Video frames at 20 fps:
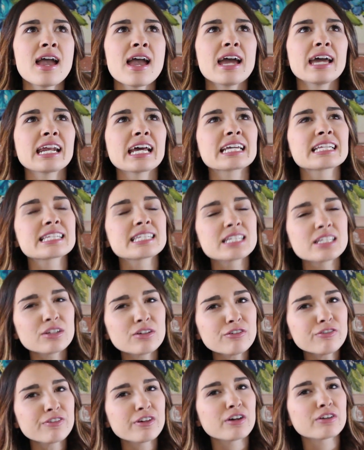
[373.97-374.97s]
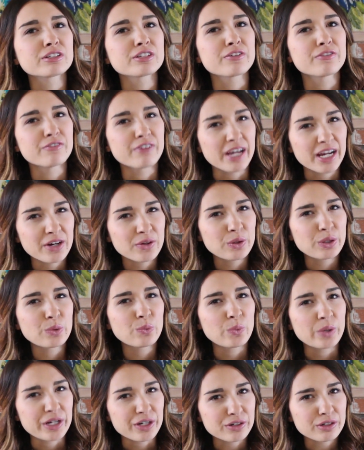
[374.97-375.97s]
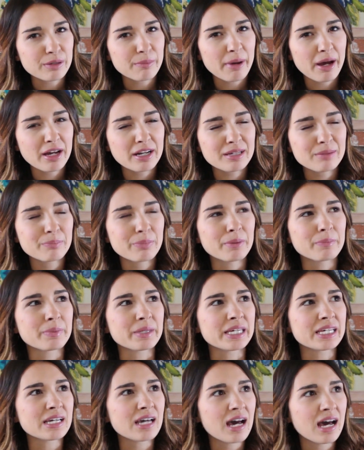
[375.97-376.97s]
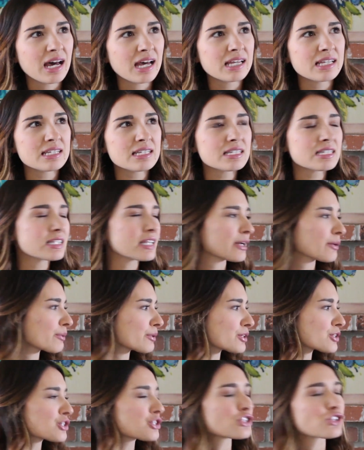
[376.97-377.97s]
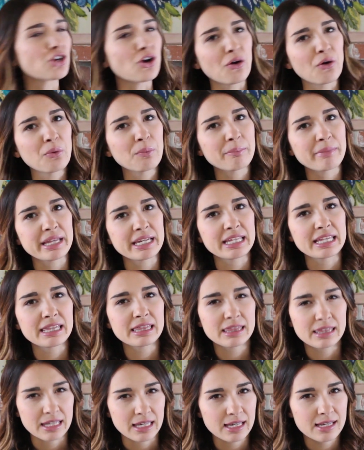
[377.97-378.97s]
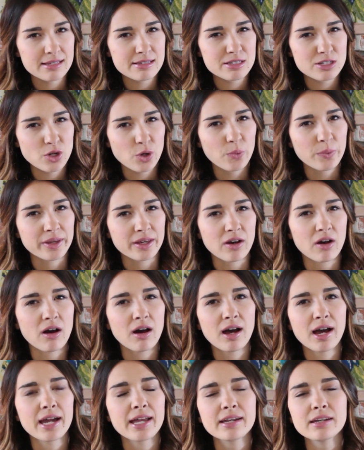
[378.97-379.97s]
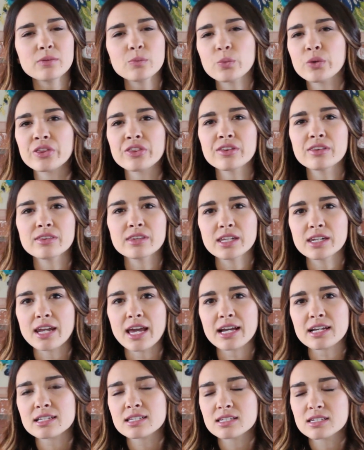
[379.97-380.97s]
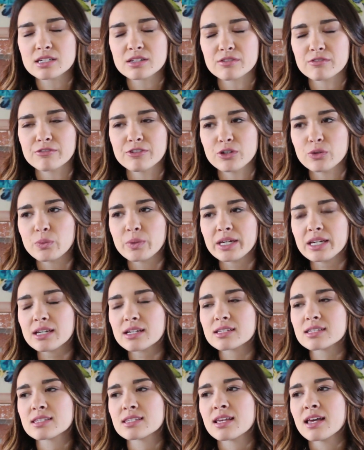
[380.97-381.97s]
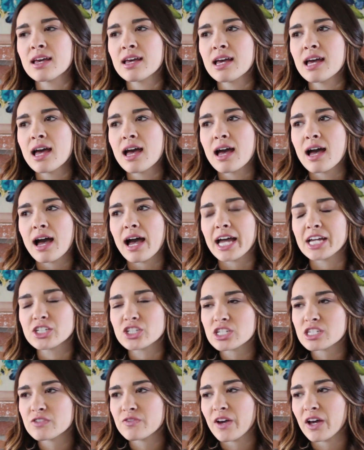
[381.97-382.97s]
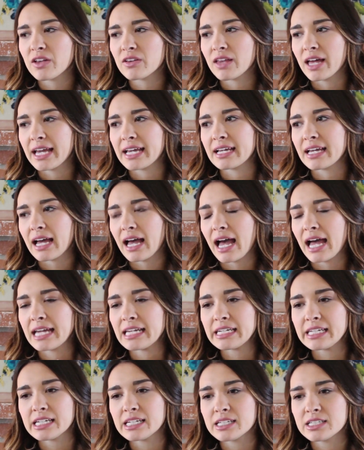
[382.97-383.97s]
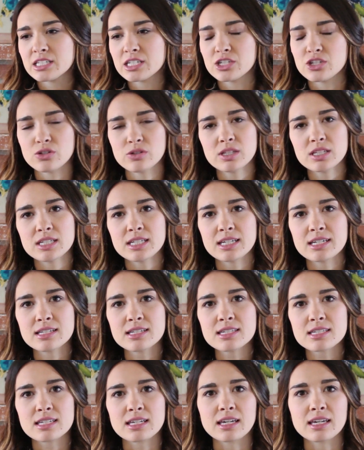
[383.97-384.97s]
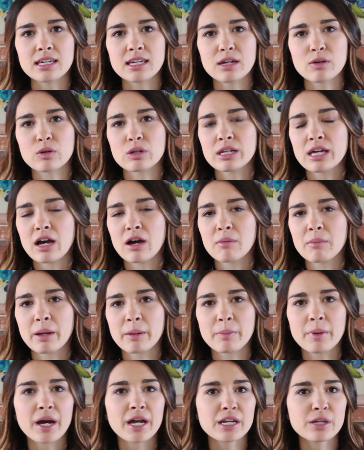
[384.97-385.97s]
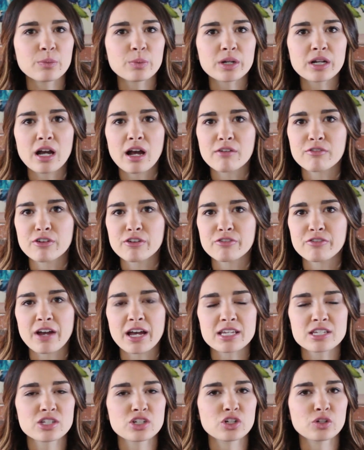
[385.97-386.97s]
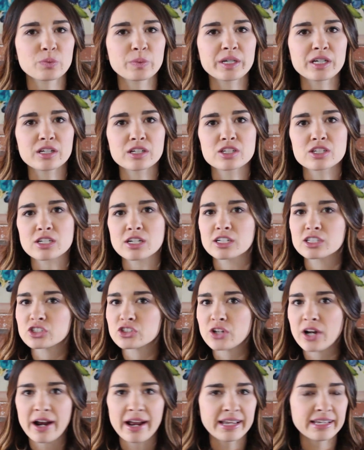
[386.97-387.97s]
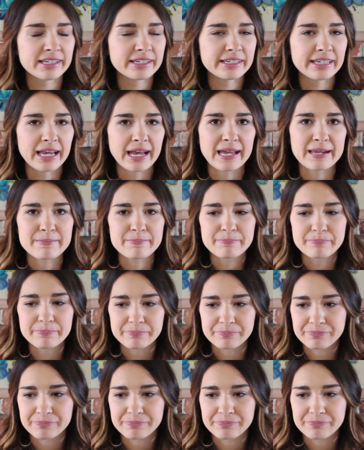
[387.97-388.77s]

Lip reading: and I still felt very weird about it. But because there were so many things going on within the next few weeks, I just felt like I needed to do the DNC. It would help my body recover faster. We could start trying again